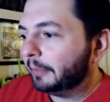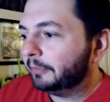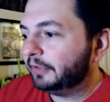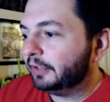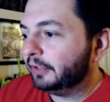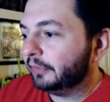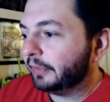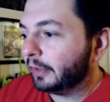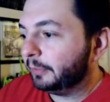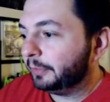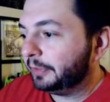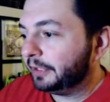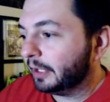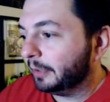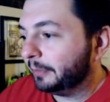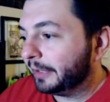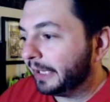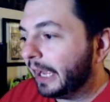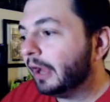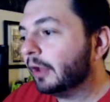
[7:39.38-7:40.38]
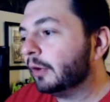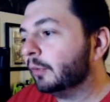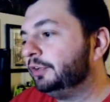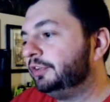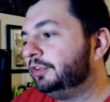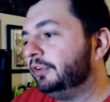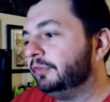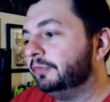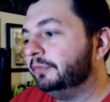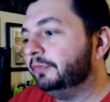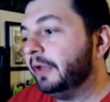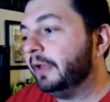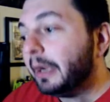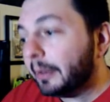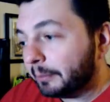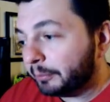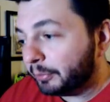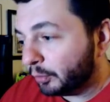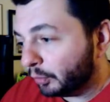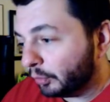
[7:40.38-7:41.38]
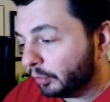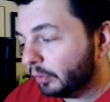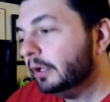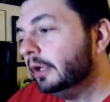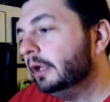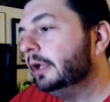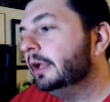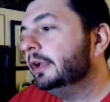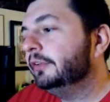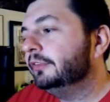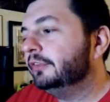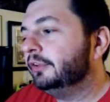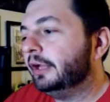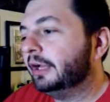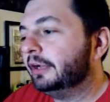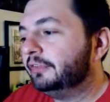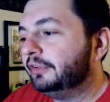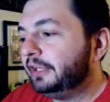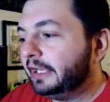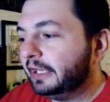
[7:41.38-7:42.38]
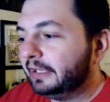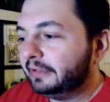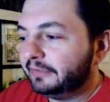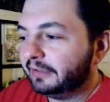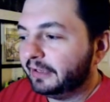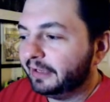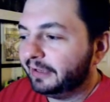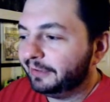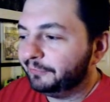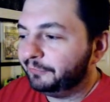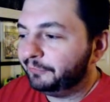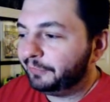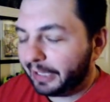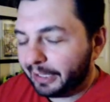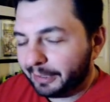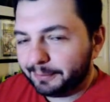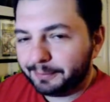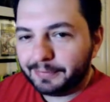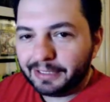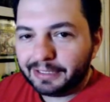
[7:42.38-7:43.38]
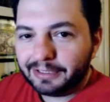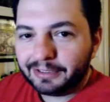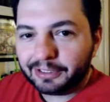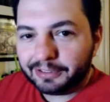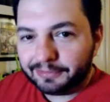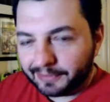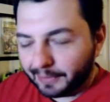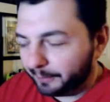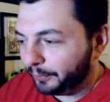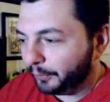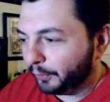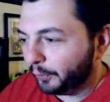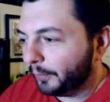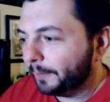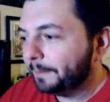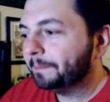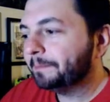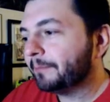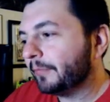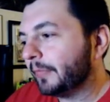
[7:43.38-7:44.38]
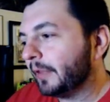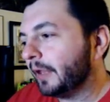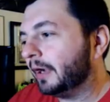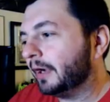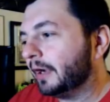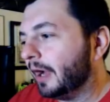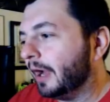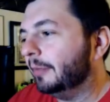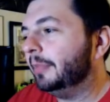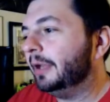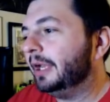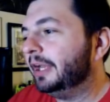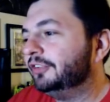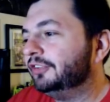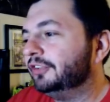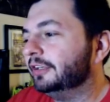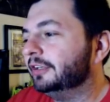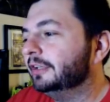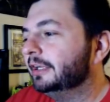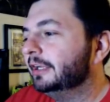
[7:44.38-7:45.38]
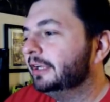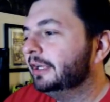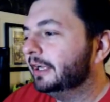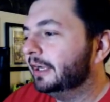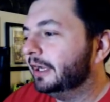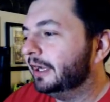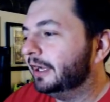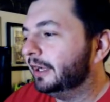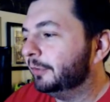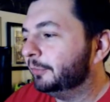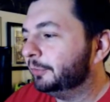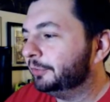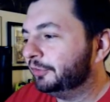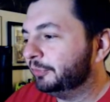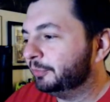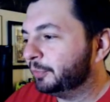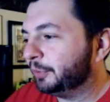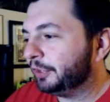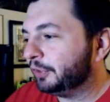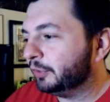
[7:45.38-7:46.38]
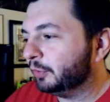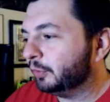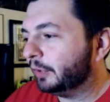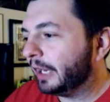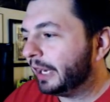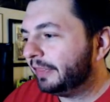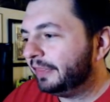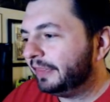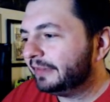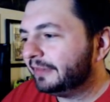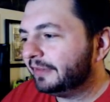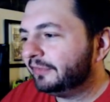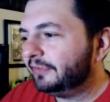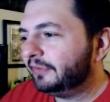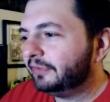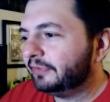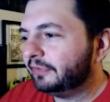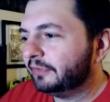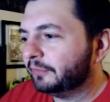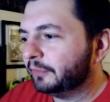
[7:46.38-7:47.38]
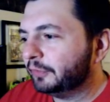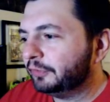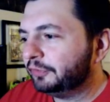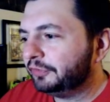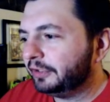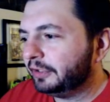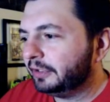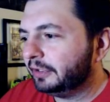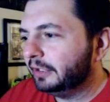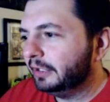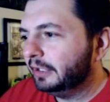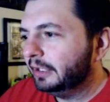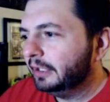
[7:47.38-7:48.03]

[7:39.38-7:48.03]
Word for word: figure that'll be coming out, which is Venom Pool. So you actually get Venom Deadpool combination, which is pretty cool. And I think this is the version